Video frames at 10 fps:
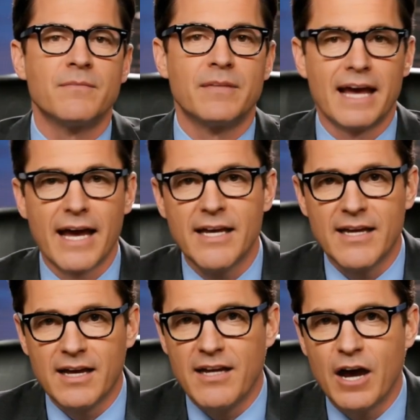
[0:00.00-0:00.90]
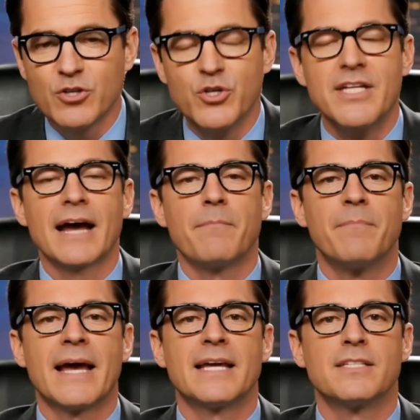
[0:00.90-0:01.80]
Today, countries have
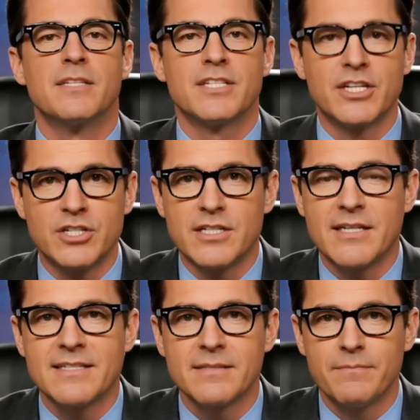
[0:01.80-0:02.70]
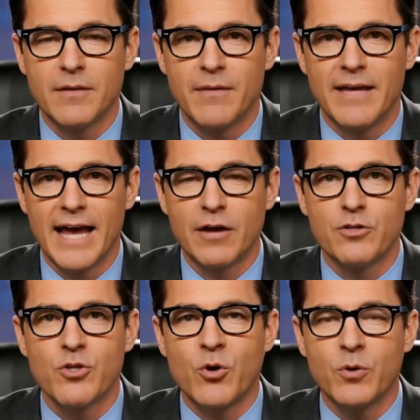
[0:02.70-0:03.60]
millions of citizens. They
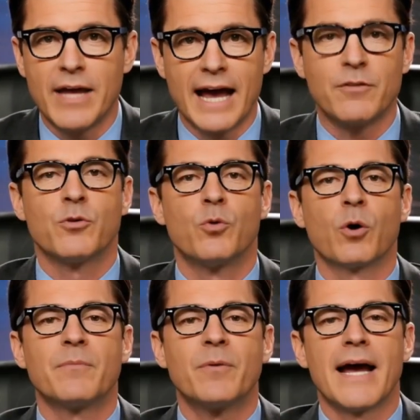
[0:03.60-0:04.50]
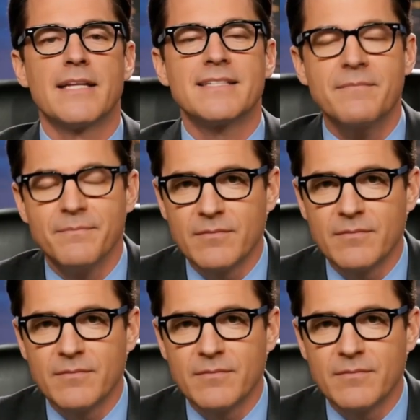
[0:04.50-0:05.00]
cannot all gather in one place.